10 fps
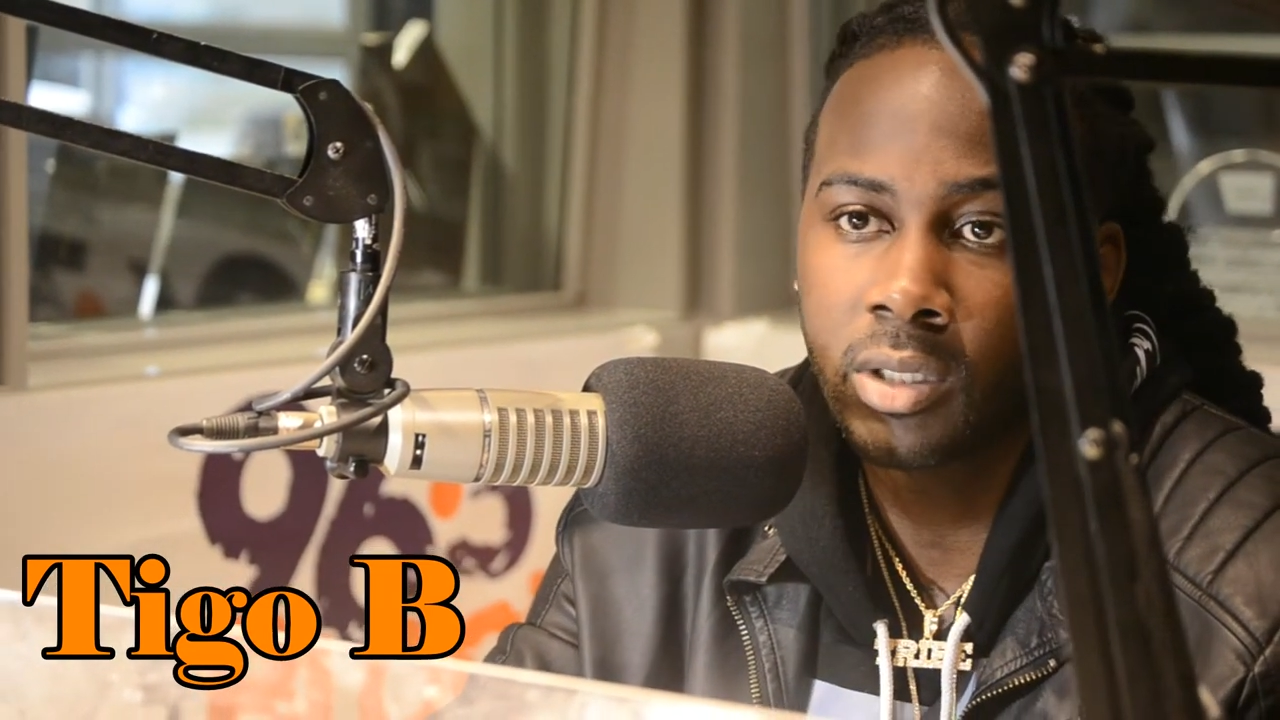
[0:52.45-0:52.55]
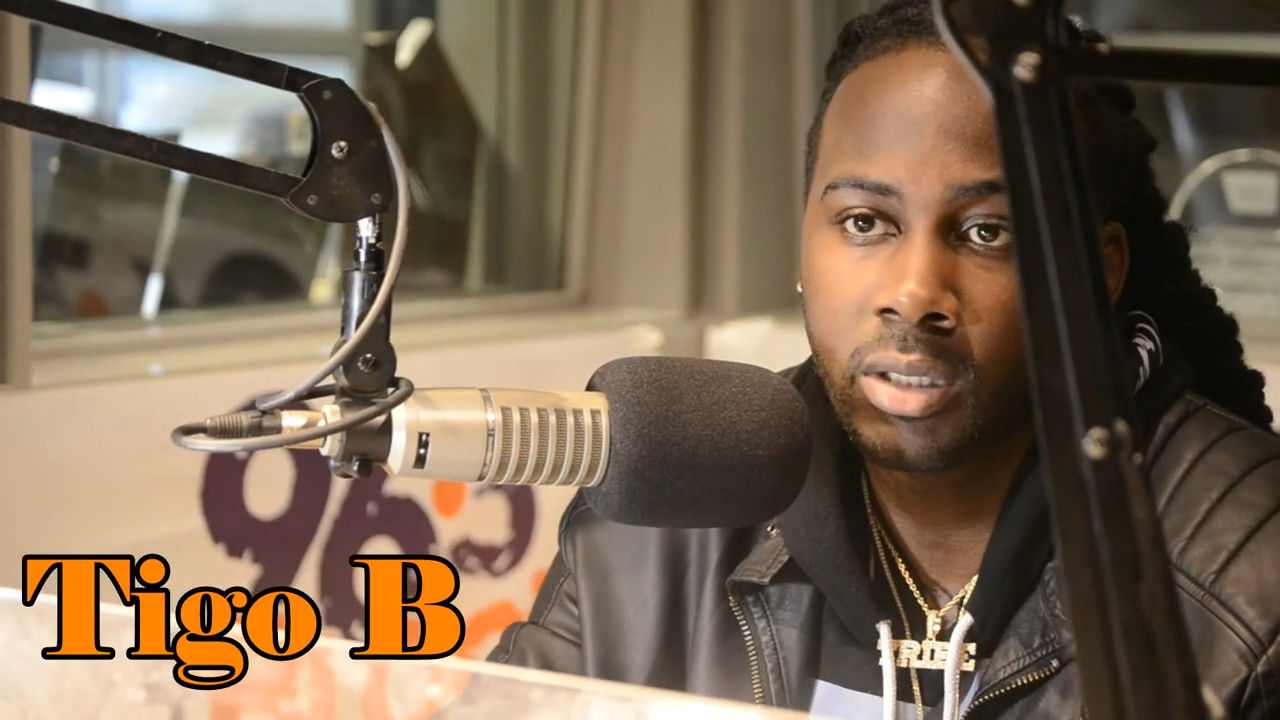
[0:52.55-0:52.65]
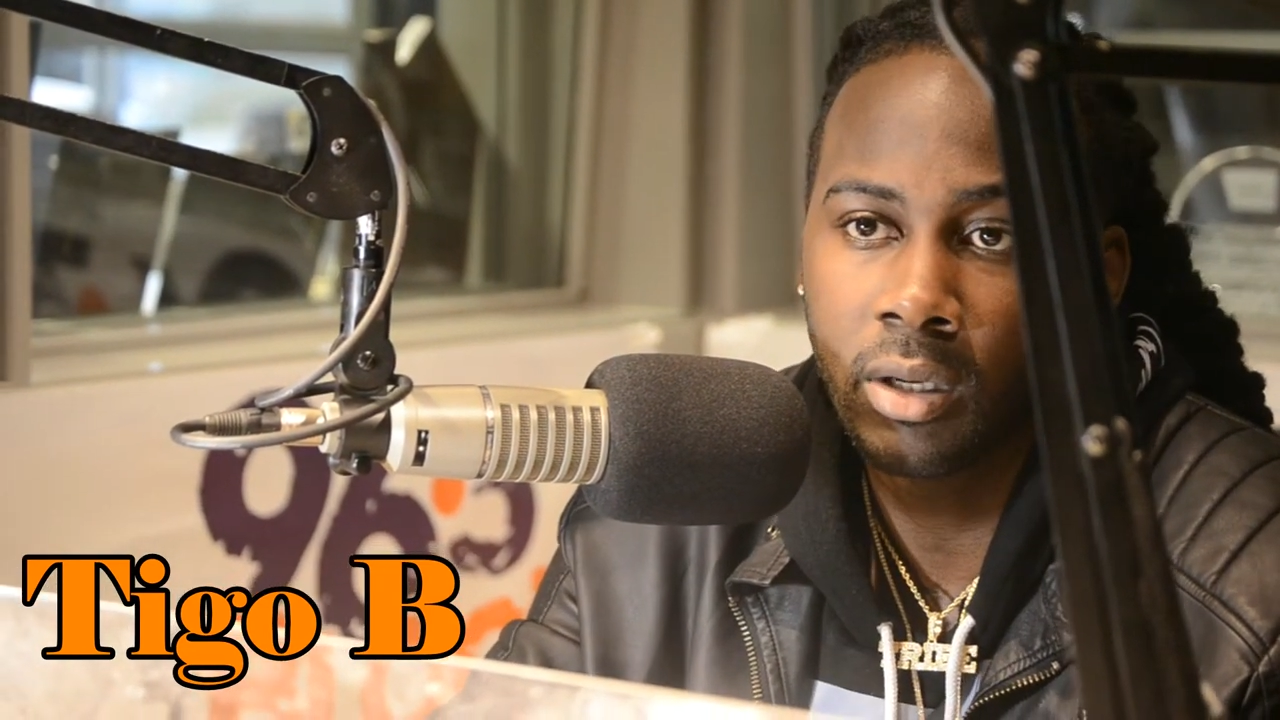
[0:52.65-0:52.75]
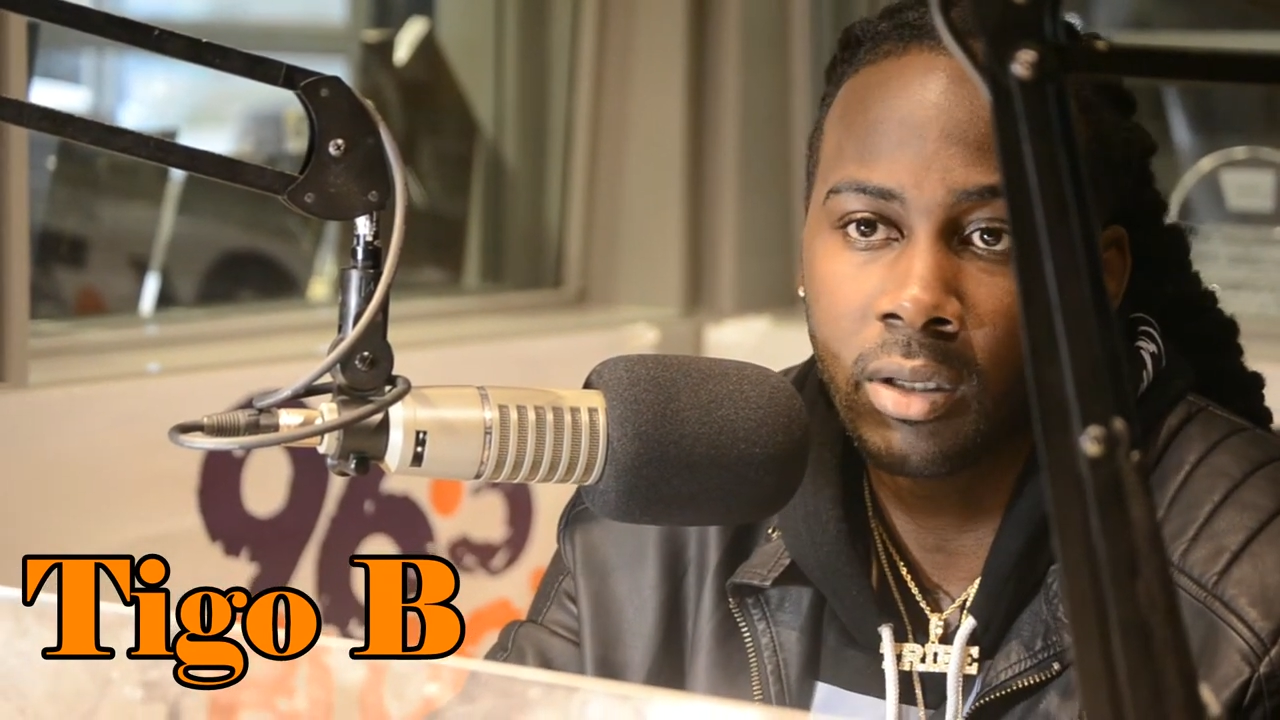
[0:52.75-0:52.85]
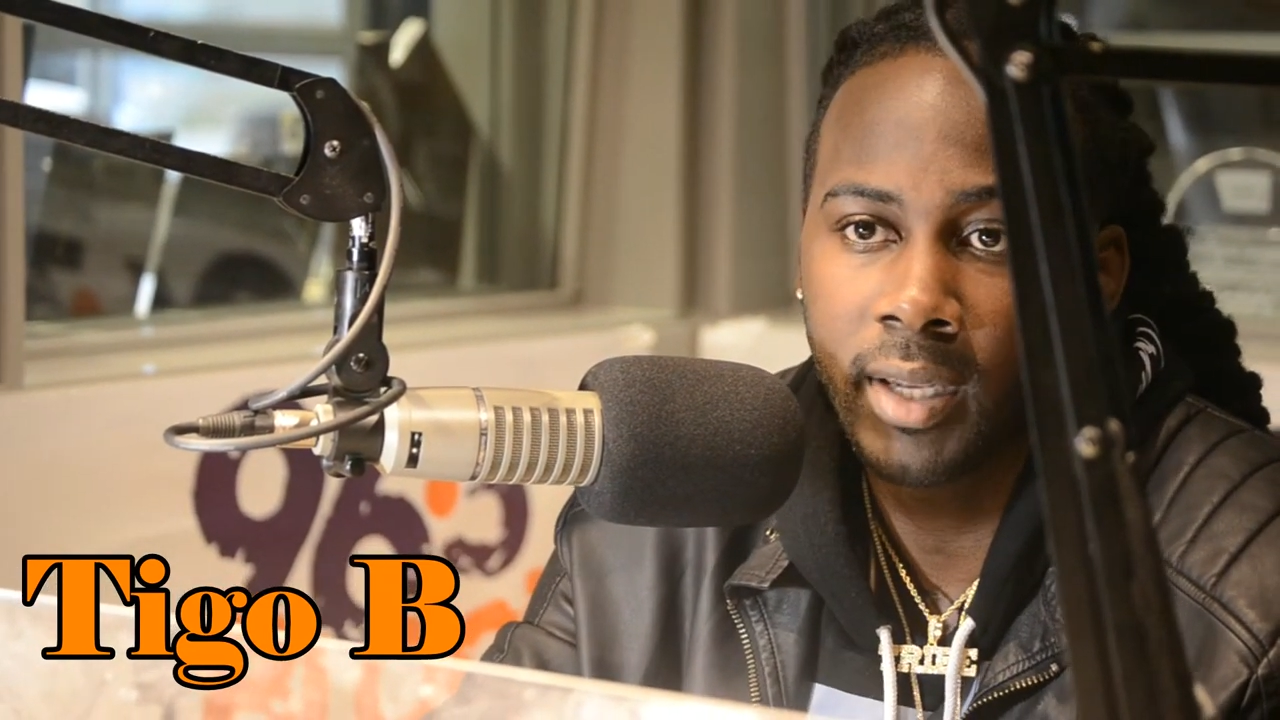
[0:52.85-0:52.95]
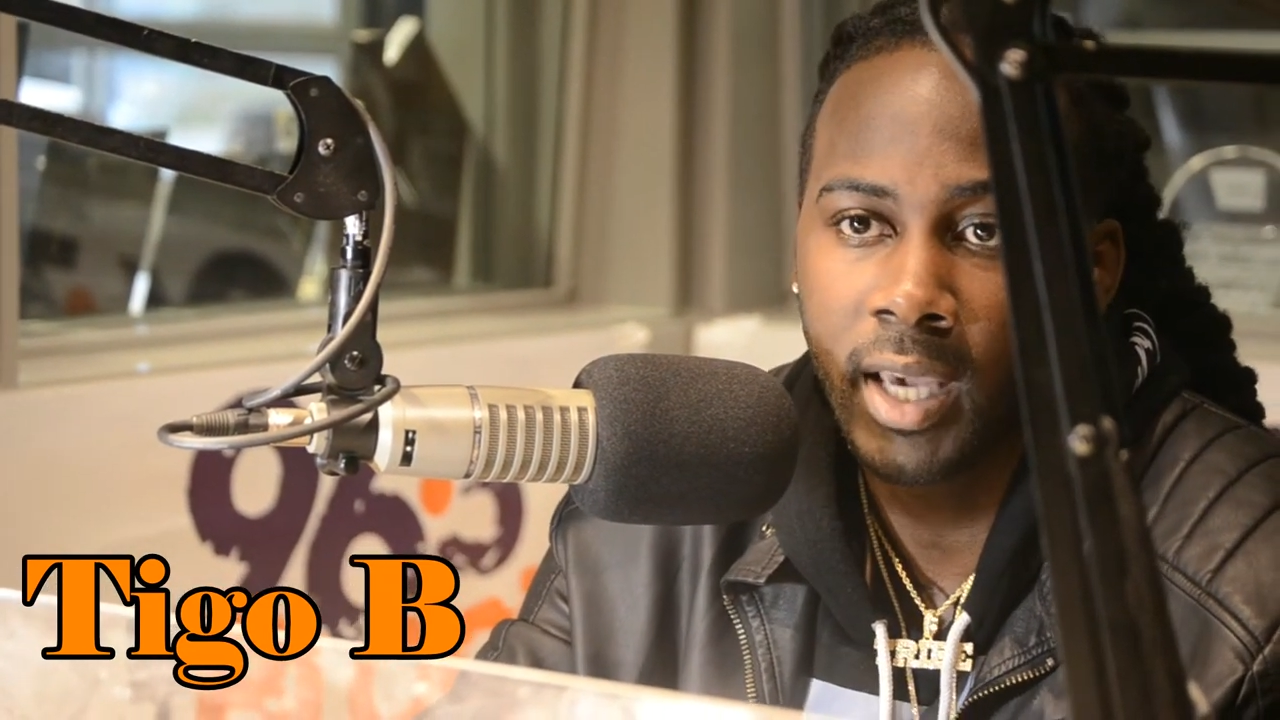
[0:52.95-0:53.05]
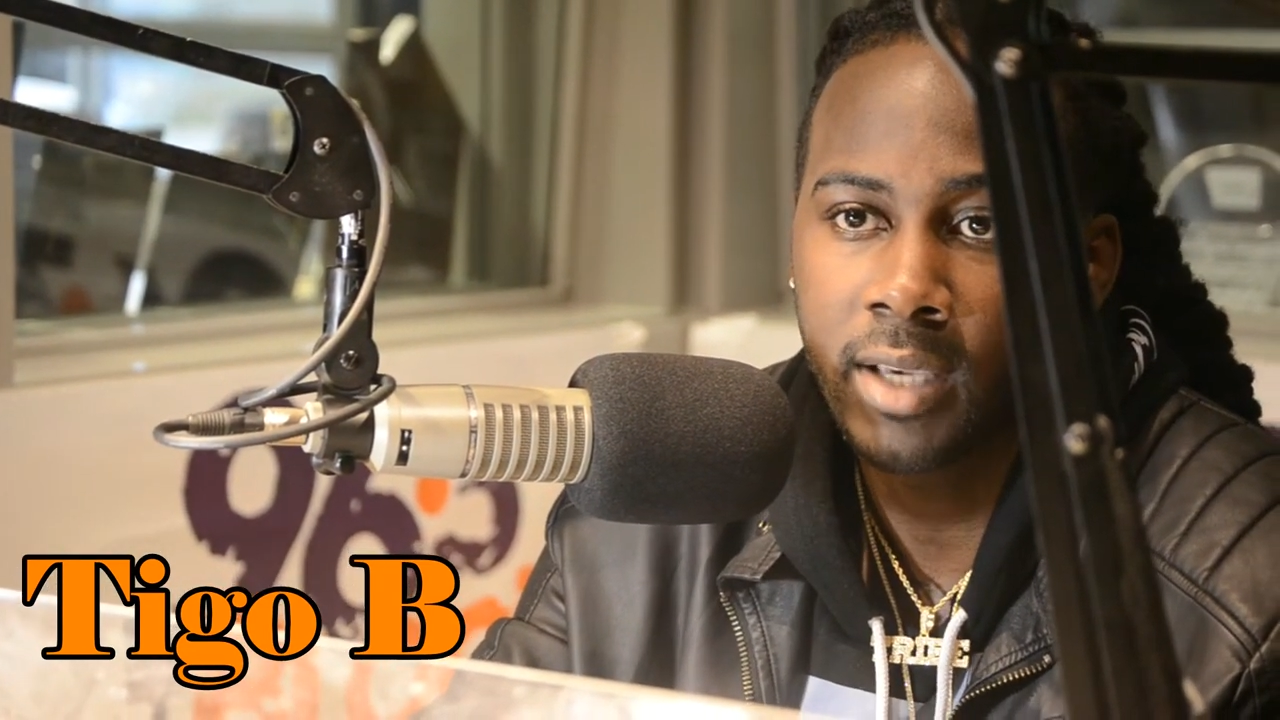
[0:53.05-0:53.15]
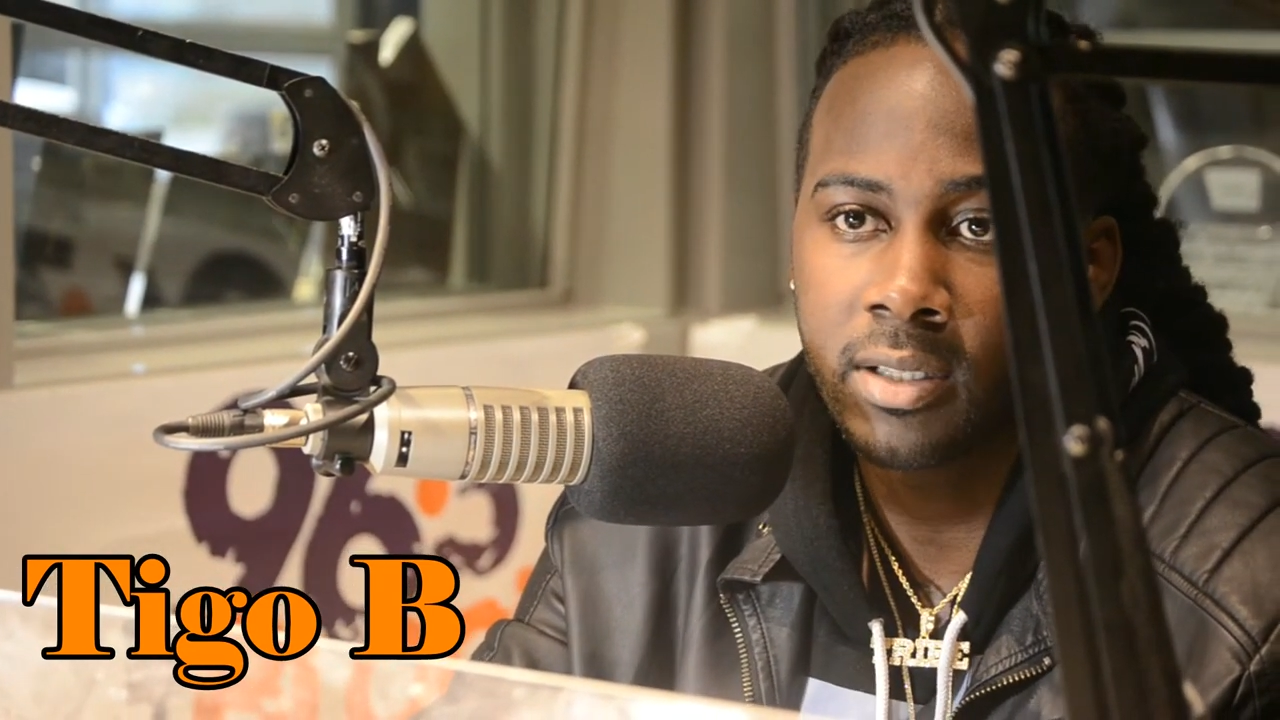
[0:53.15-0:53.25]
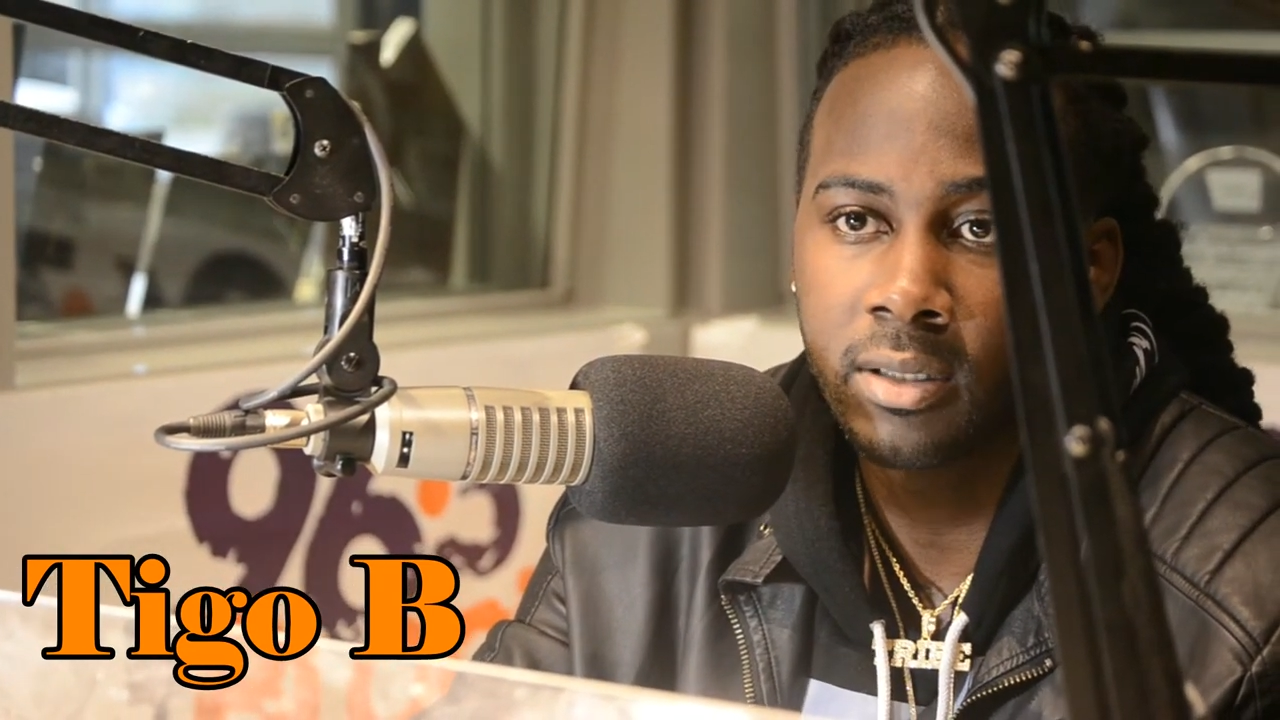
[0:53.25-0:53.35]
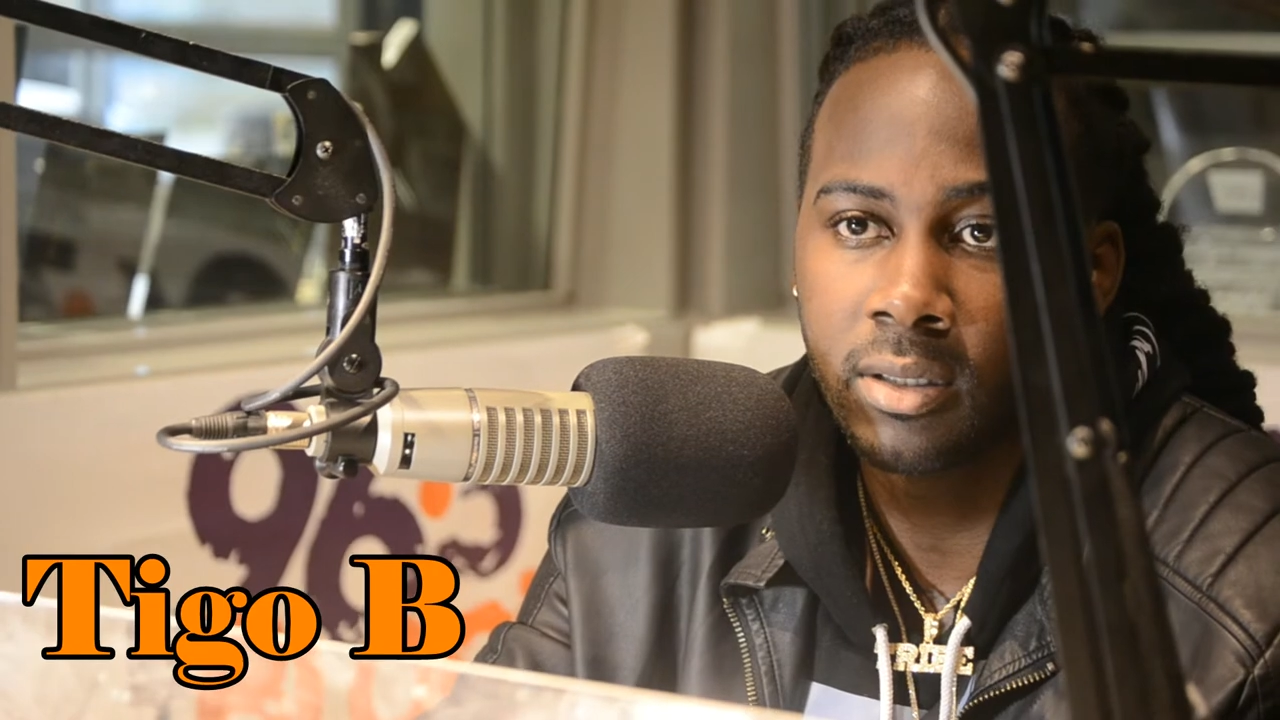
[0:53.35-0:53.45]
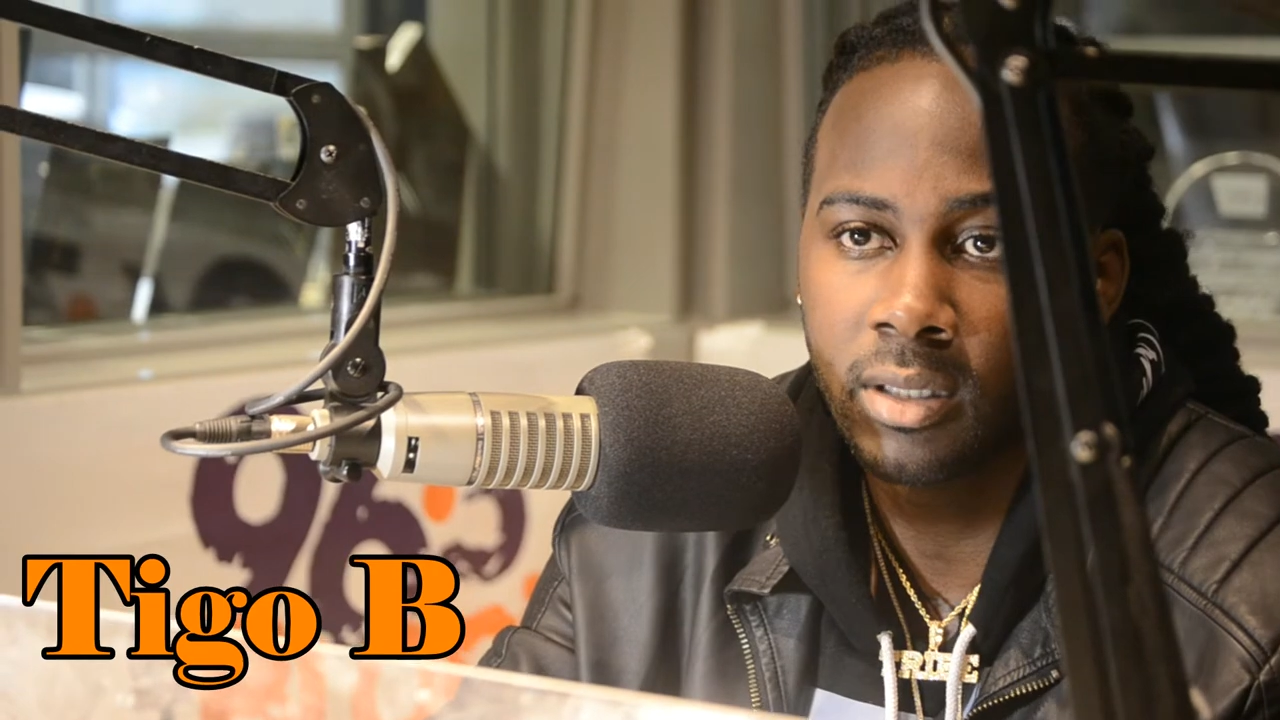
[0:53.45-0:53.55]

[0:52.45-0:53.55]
song nationally,